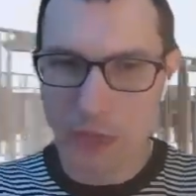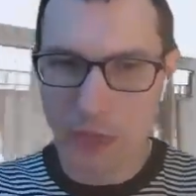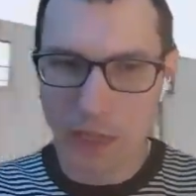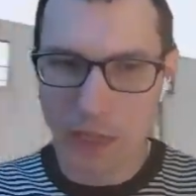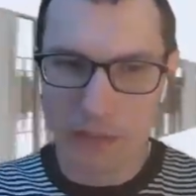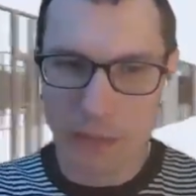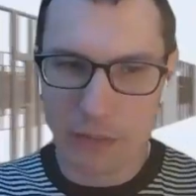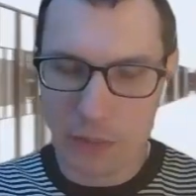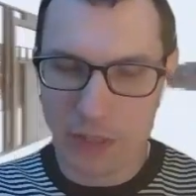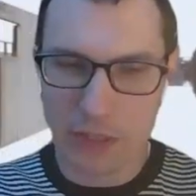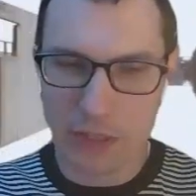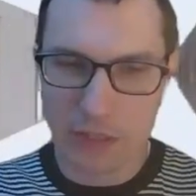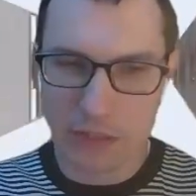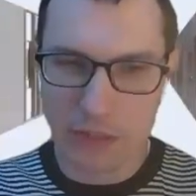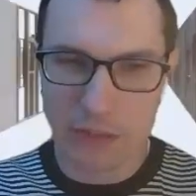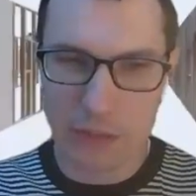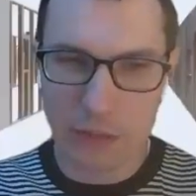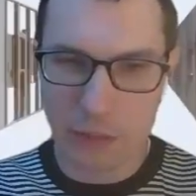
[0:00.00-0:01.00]
asked me
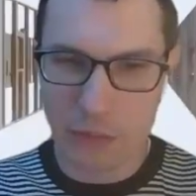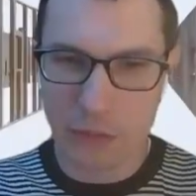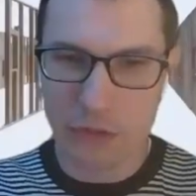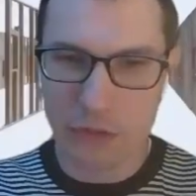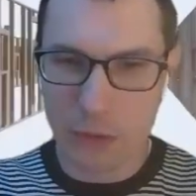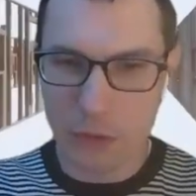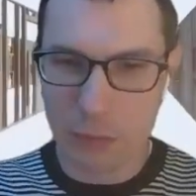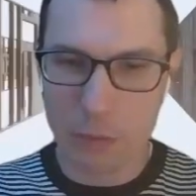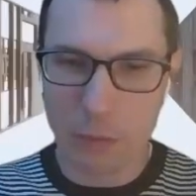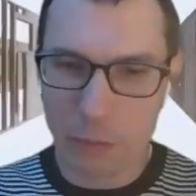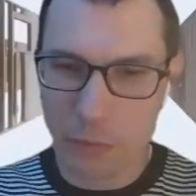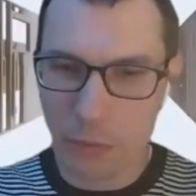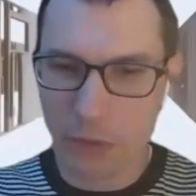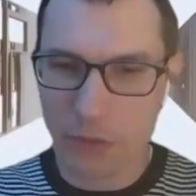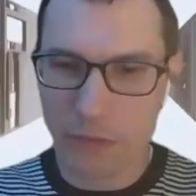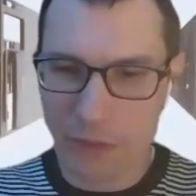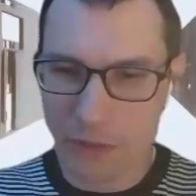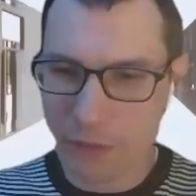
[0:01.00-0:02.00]
to show
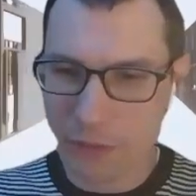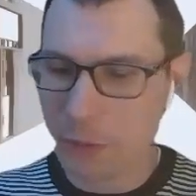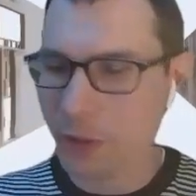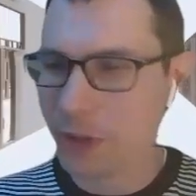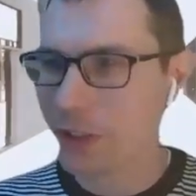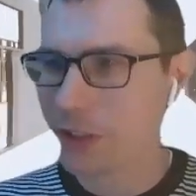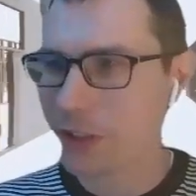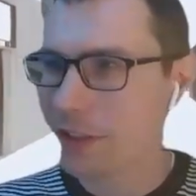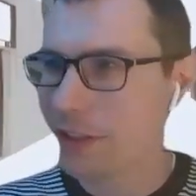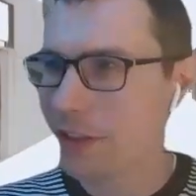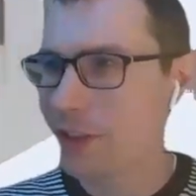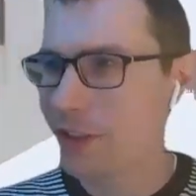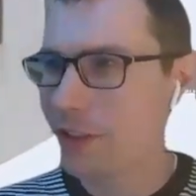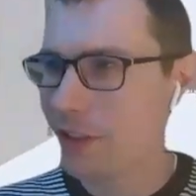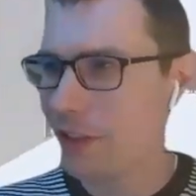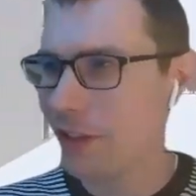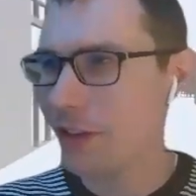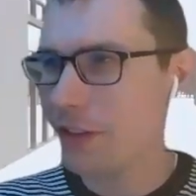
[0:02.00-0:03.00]
previous work
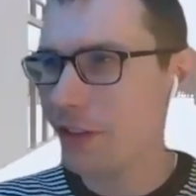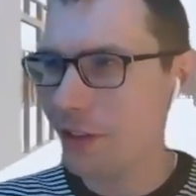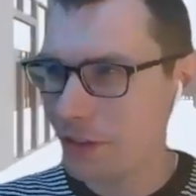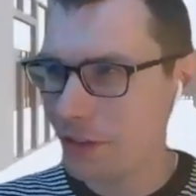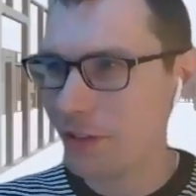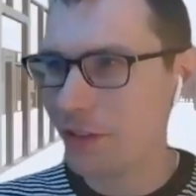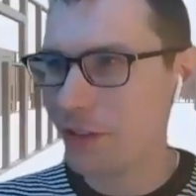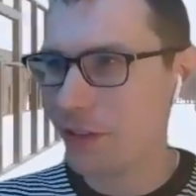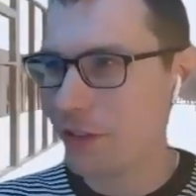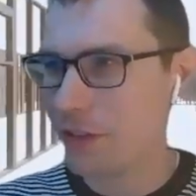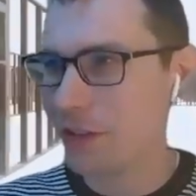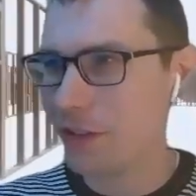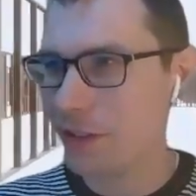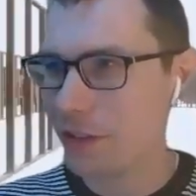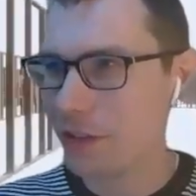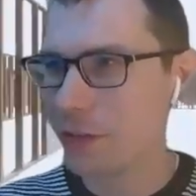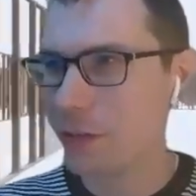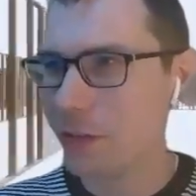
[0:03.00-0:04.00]
to
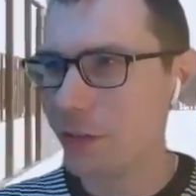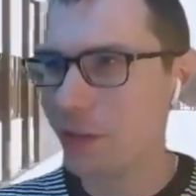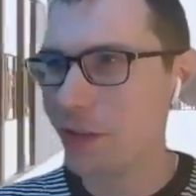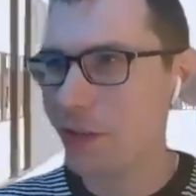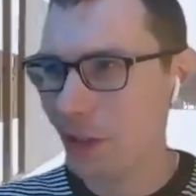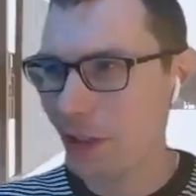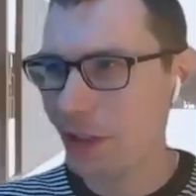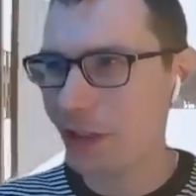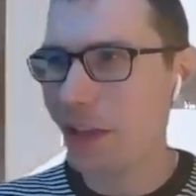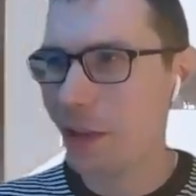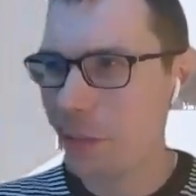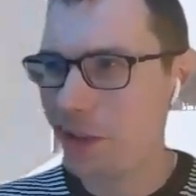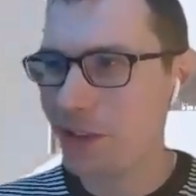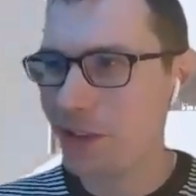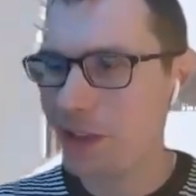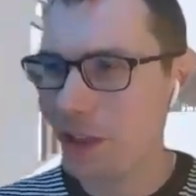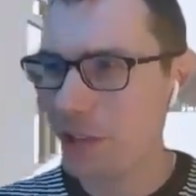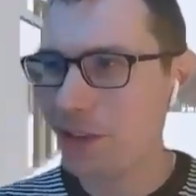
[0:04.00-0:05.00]
the students of like that had been
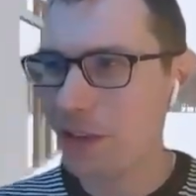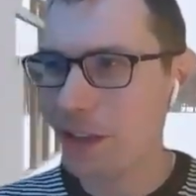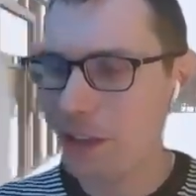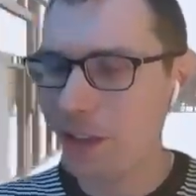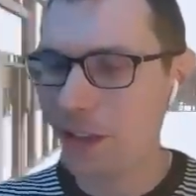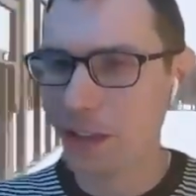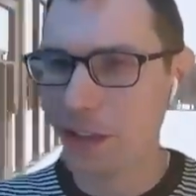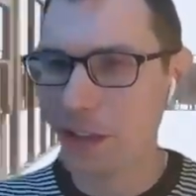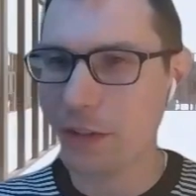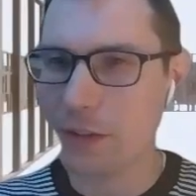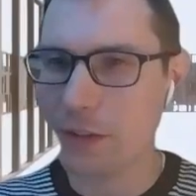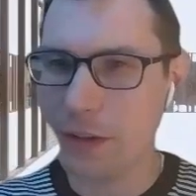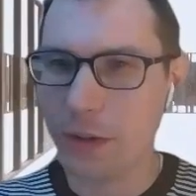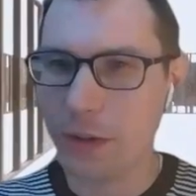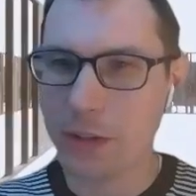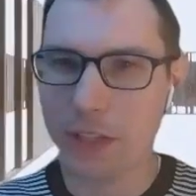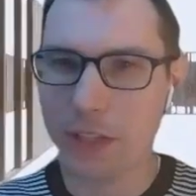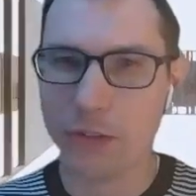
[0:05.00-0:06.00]
done. And I think they're
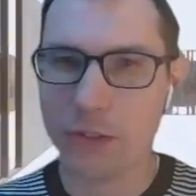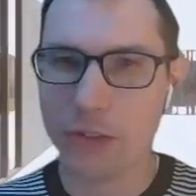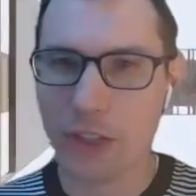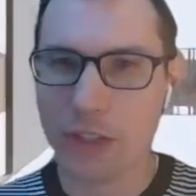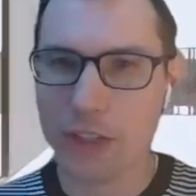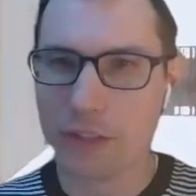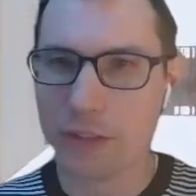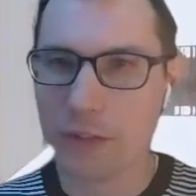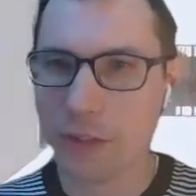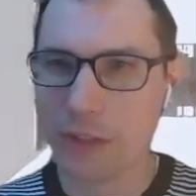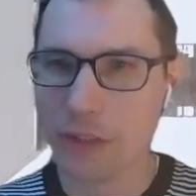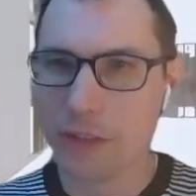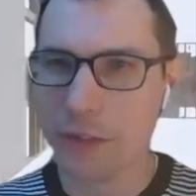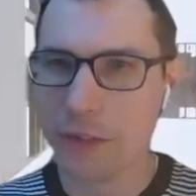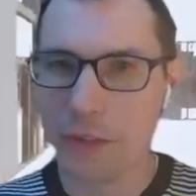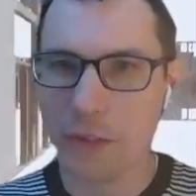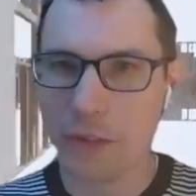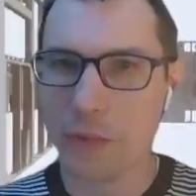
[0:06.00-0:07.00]
all kind of shocked when I
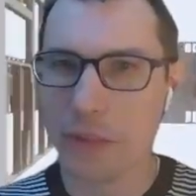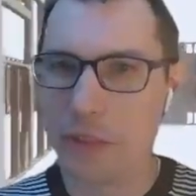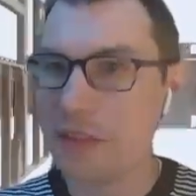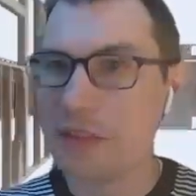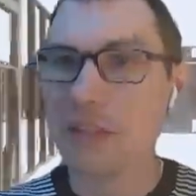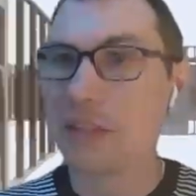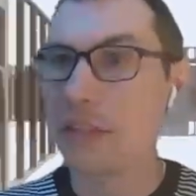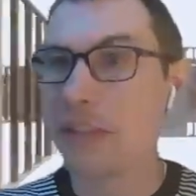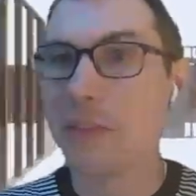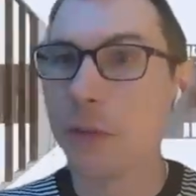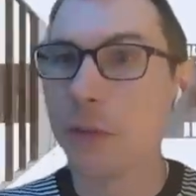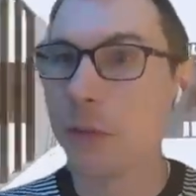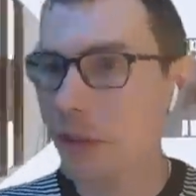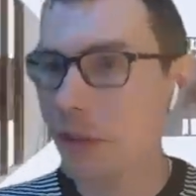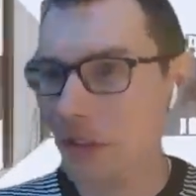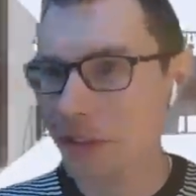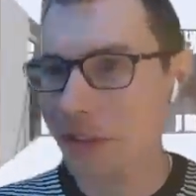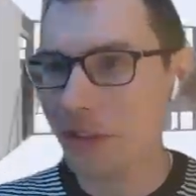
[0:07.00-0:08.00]
told them this has never
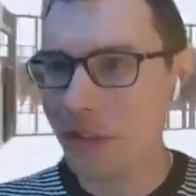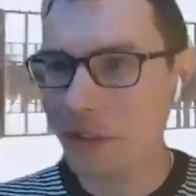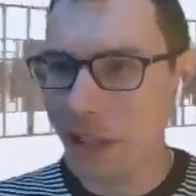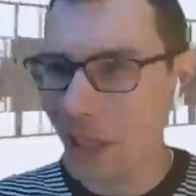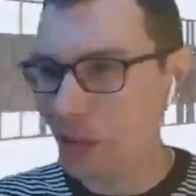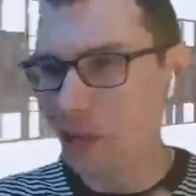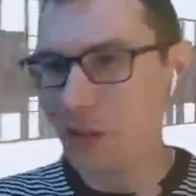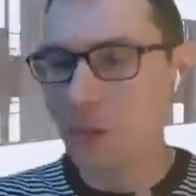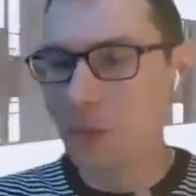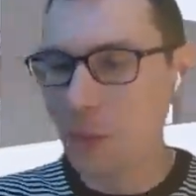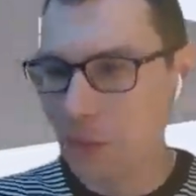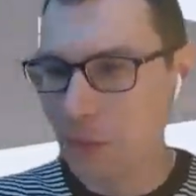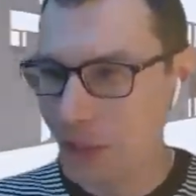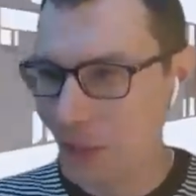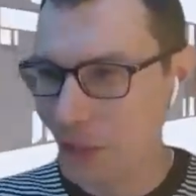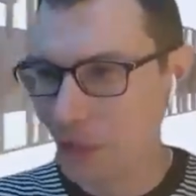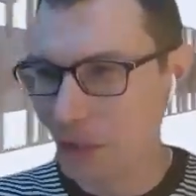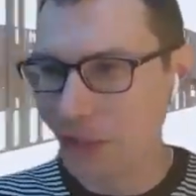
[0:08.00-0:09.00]
been done, not just by
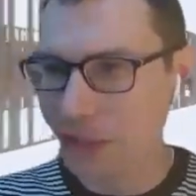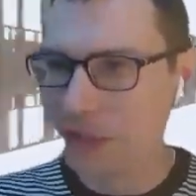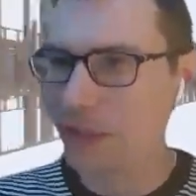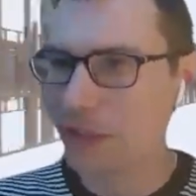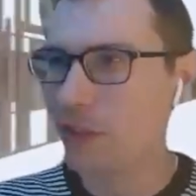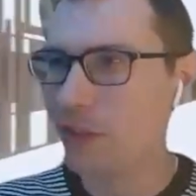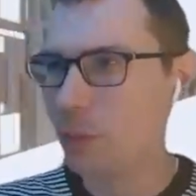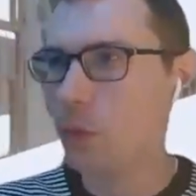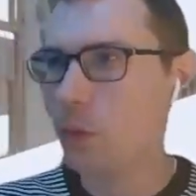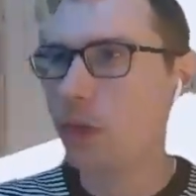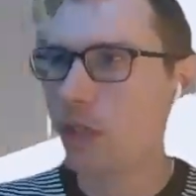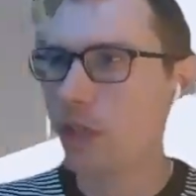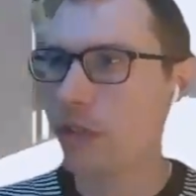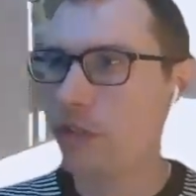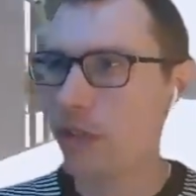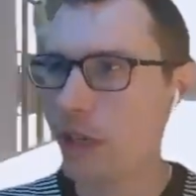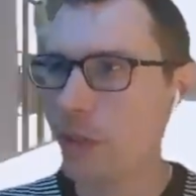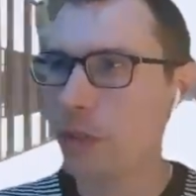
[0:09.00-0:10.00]
me, but like this work
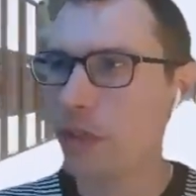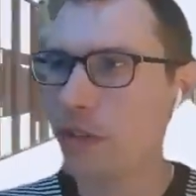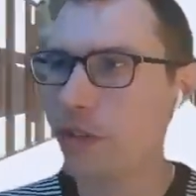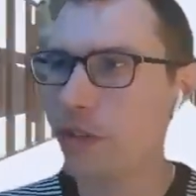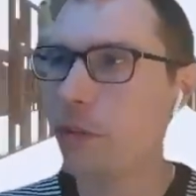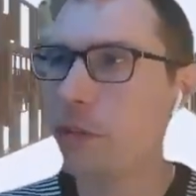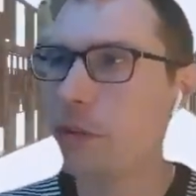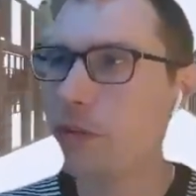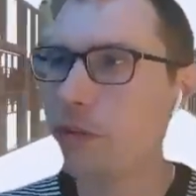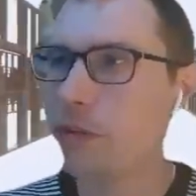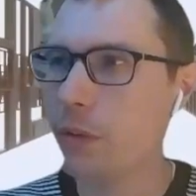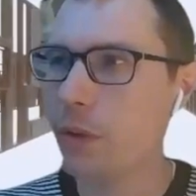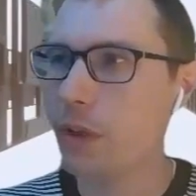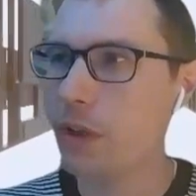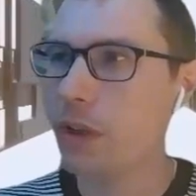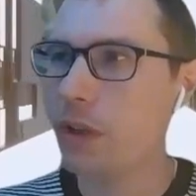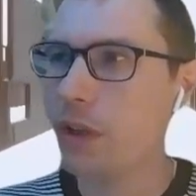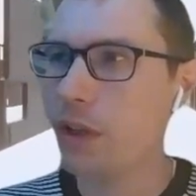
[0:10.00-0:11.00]
has not been done
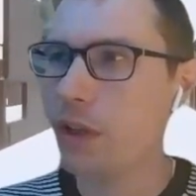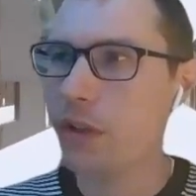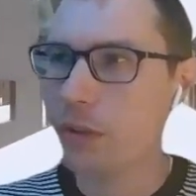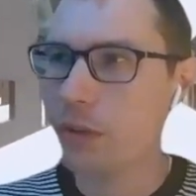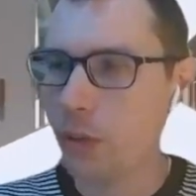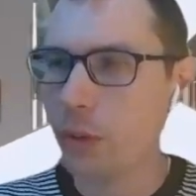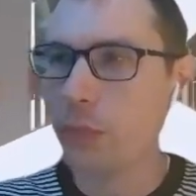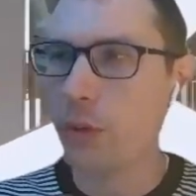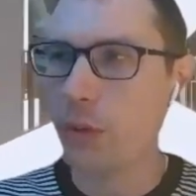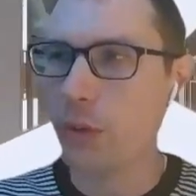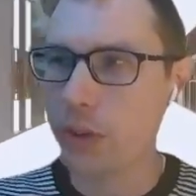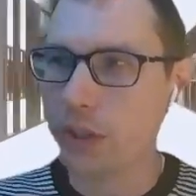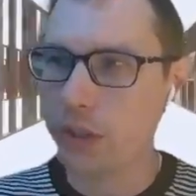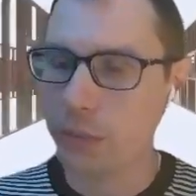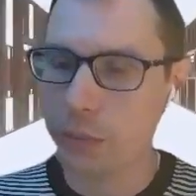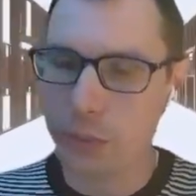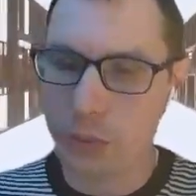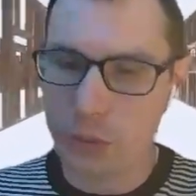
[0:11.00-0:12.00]
before. So we're
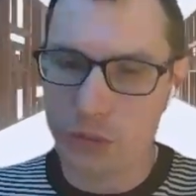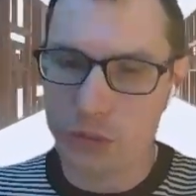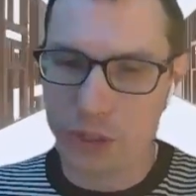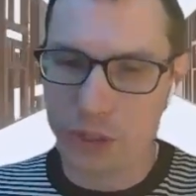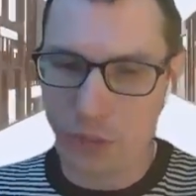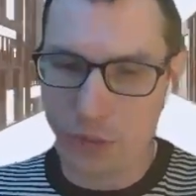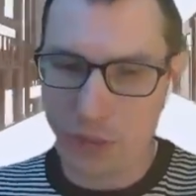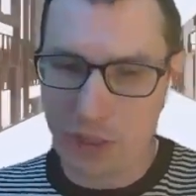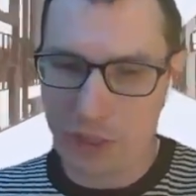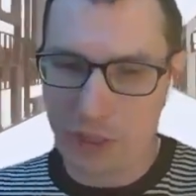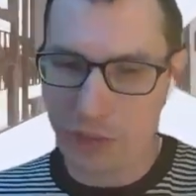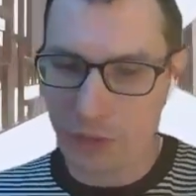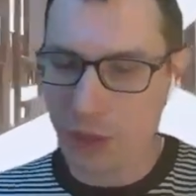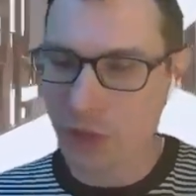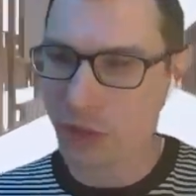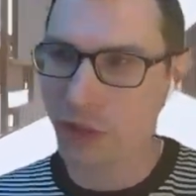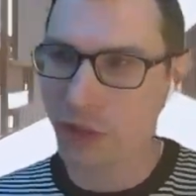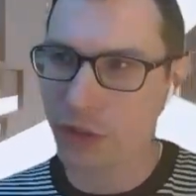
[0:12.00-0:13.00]
approaching it with a kind of
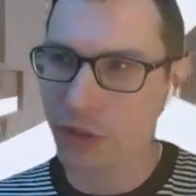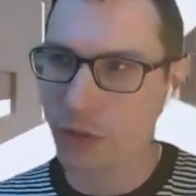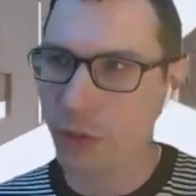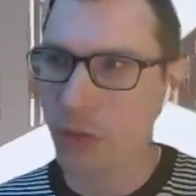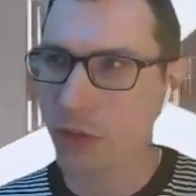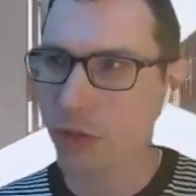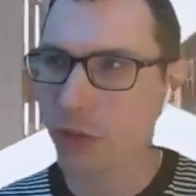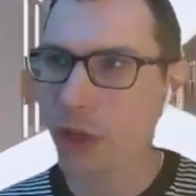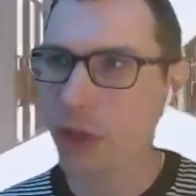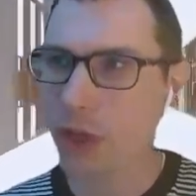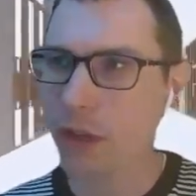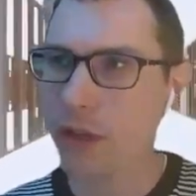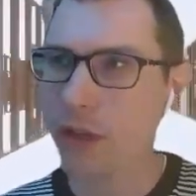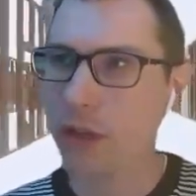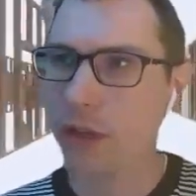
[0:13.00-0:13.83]
architectural thought.